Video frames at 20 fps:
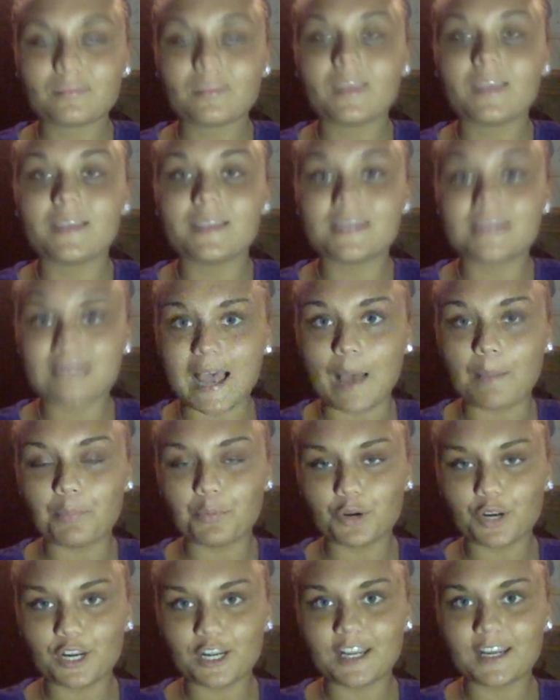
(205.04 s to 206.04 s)
his top
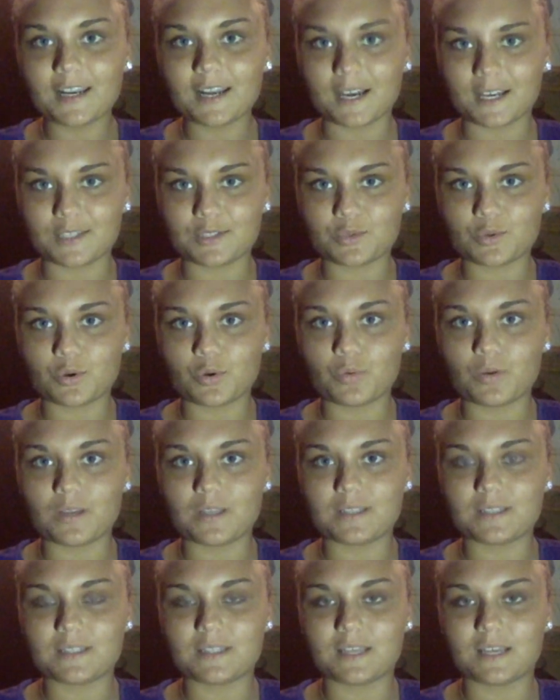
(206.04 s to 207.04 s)
worry in high school
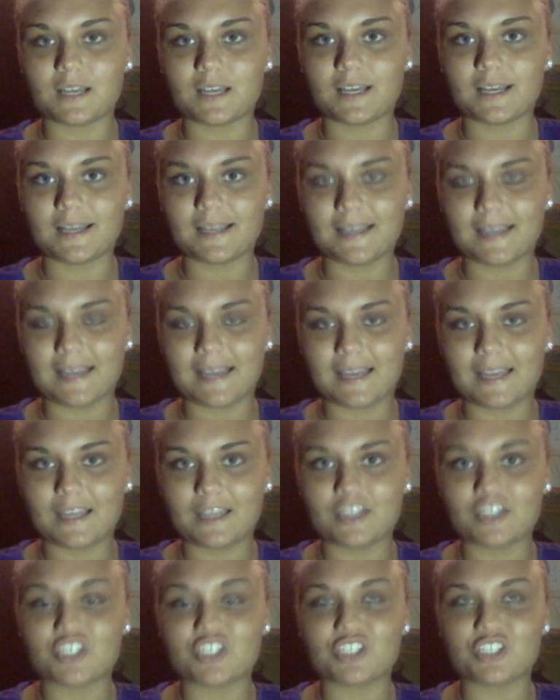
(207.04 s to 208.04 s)
was the
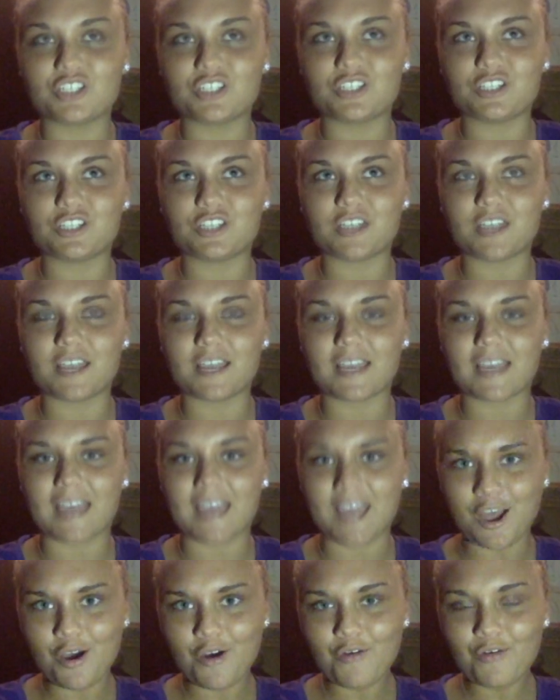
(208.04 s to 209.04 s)

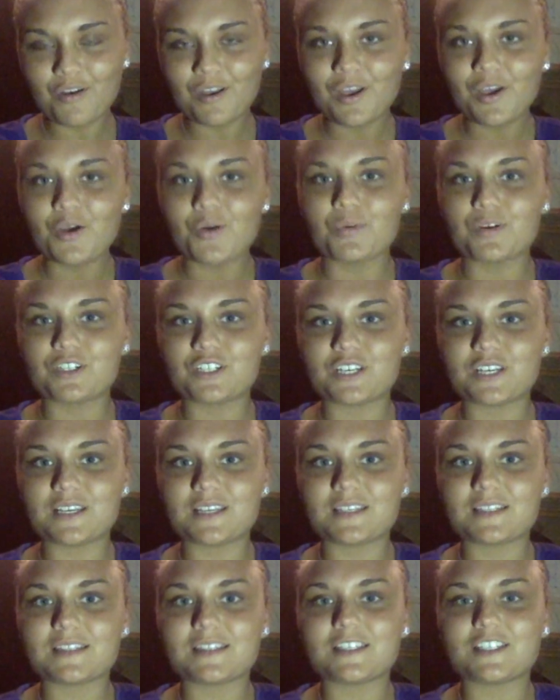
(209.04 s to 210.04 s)
JAKO, which
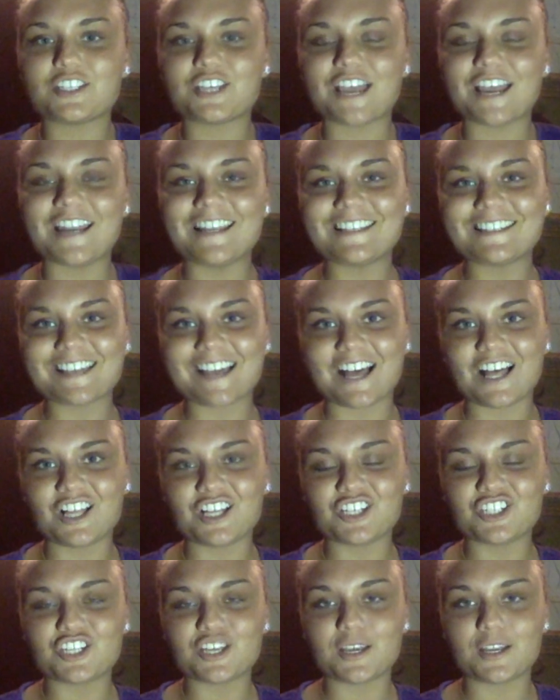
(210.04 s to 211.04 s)
is the Chinese
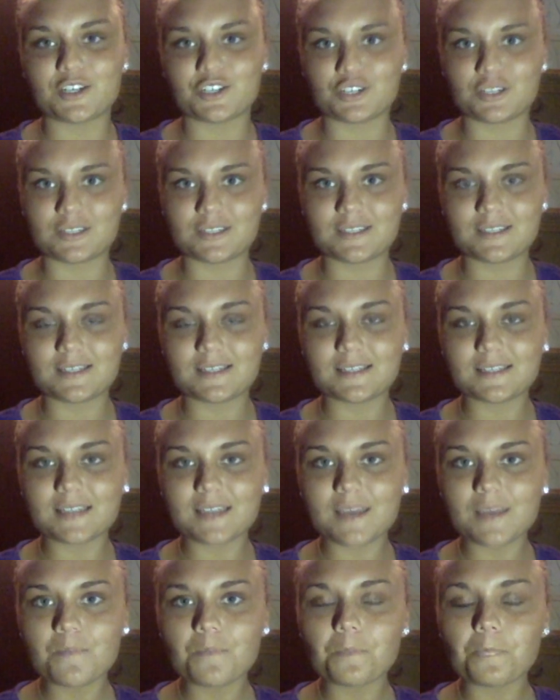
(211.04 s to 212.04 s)
college entrance
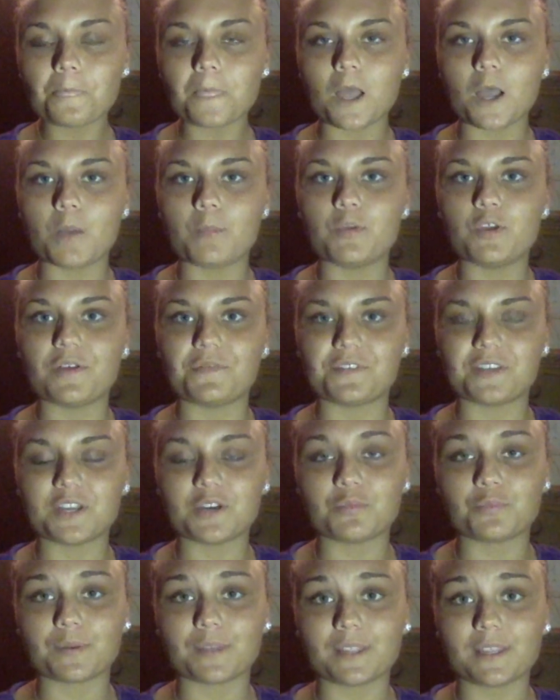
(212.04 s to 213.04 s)
exam. You have to
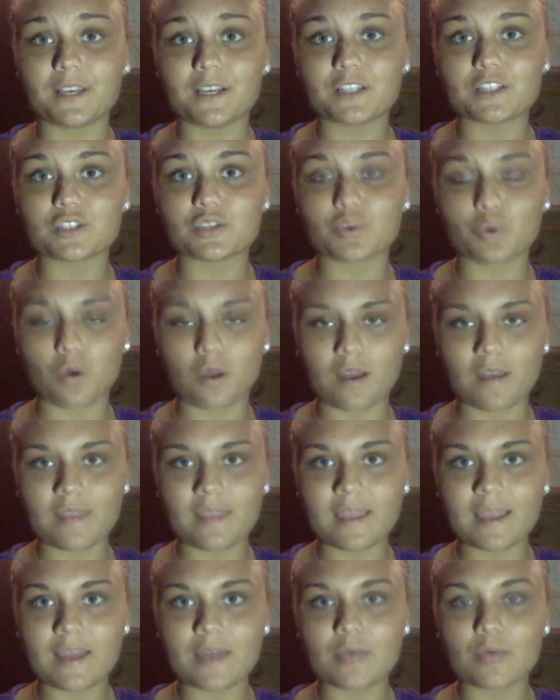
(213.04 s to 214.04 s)
get a really good score on
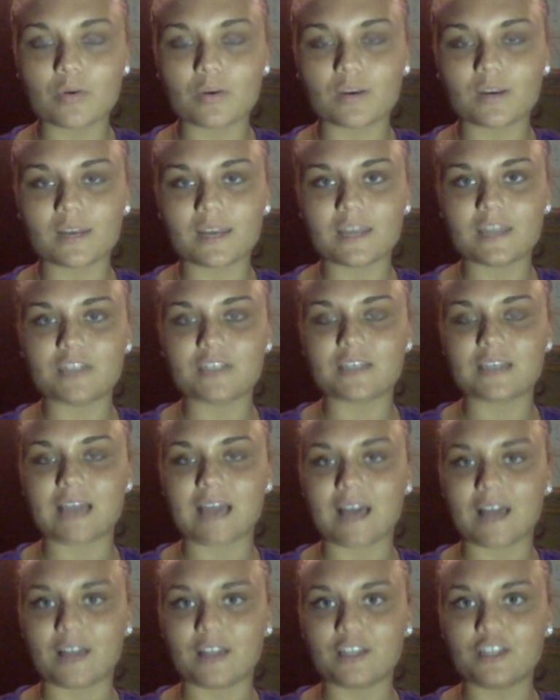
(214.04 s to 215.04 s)
that in order to get into
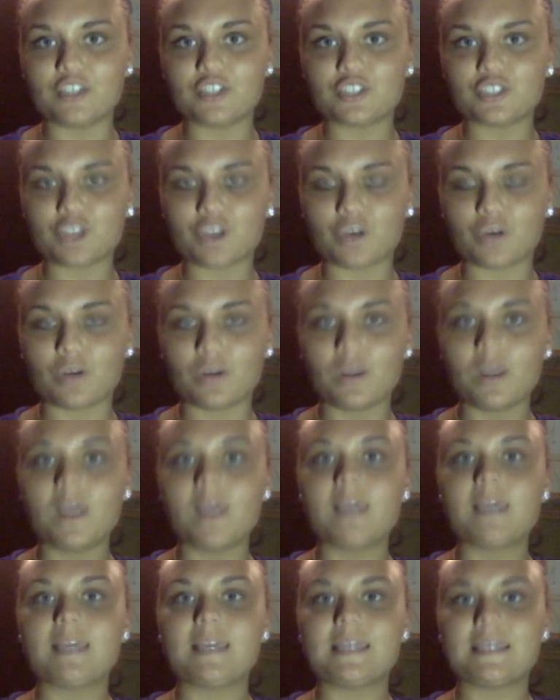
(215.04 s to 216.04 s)
college, so
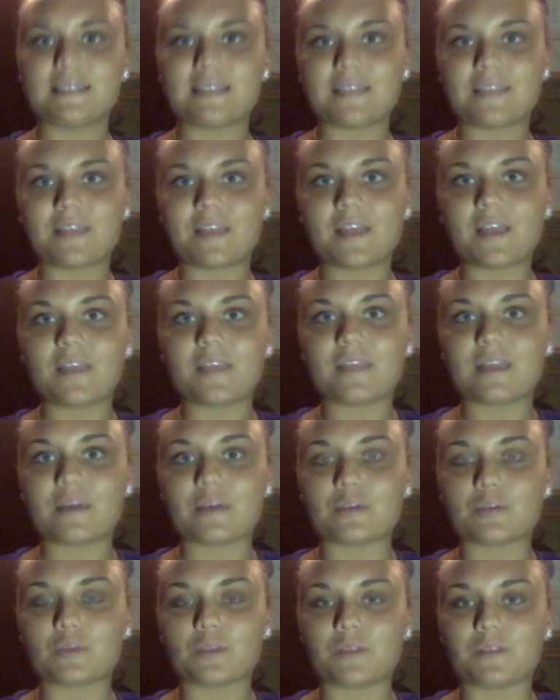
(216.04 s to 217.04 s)
he said that that
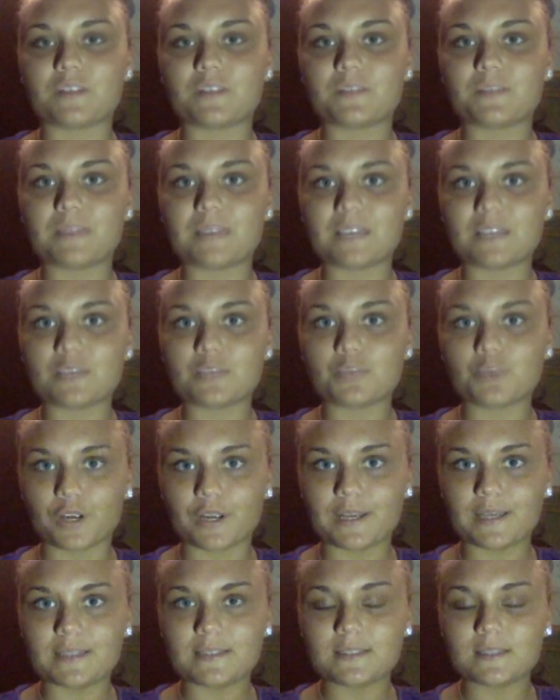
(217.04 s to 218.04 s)
was one of his biggest
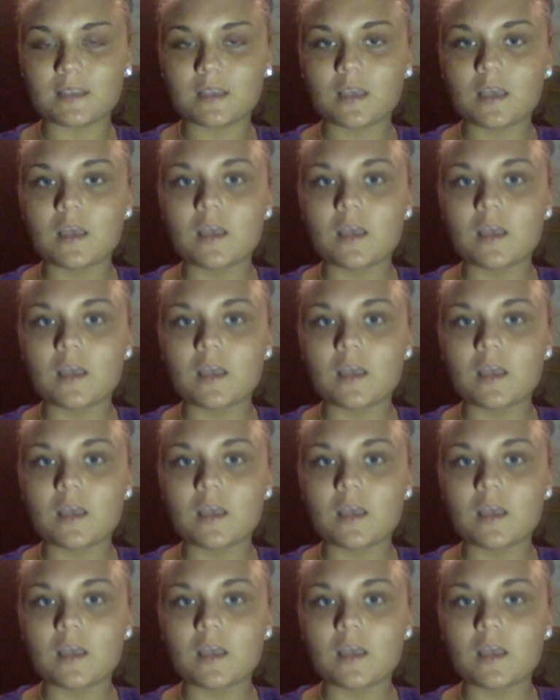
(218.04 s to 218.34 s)
worries.